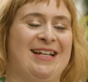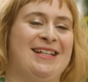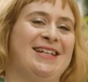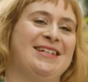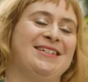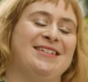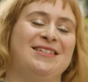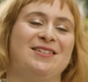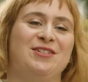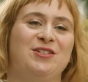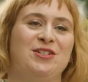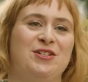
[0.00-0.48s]
and
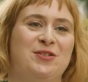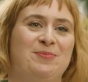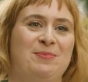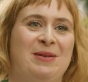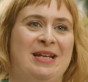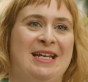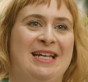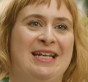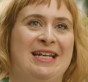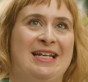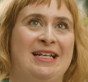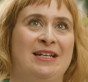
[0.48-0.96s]
that doesn't just
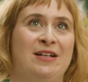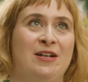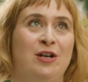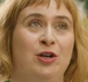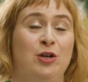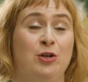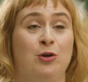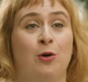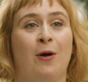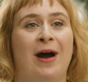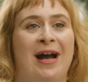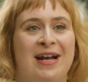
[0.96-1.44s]
mean
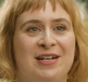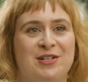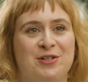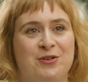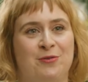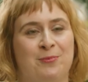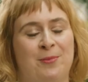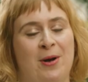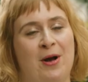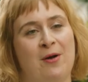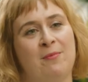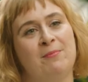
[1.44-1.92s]
your
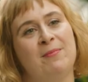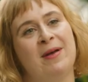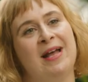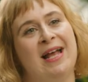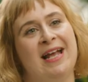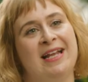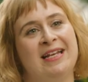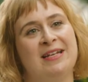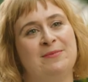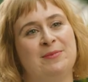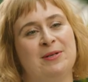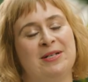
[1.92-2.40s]
actual mum, but
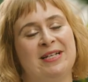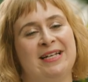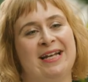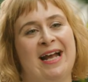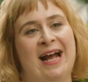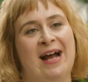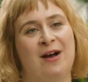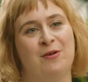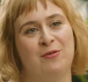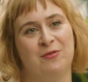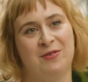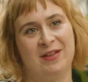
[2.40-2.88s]
anybody
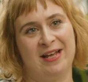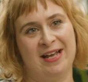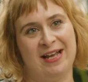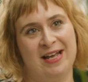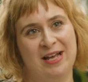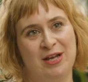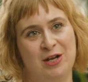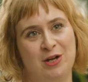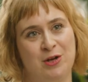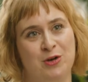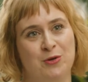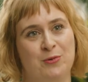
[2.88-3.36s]
out
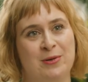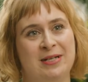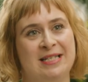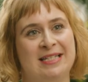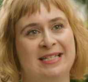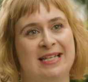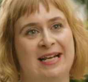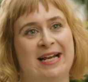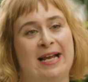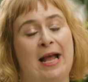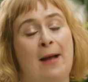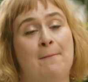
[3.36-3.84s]
there who
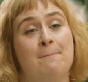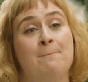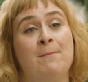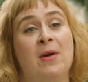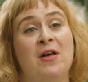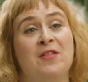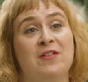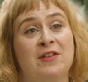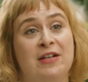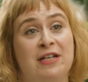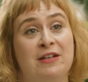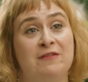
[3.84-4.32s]
is like a
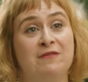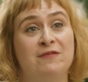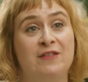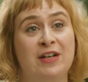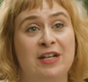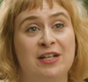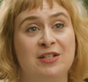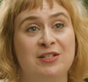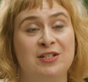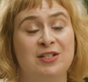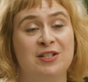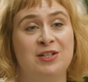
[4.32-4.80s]
motherly
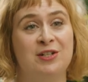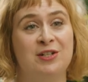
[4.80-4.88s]
figure to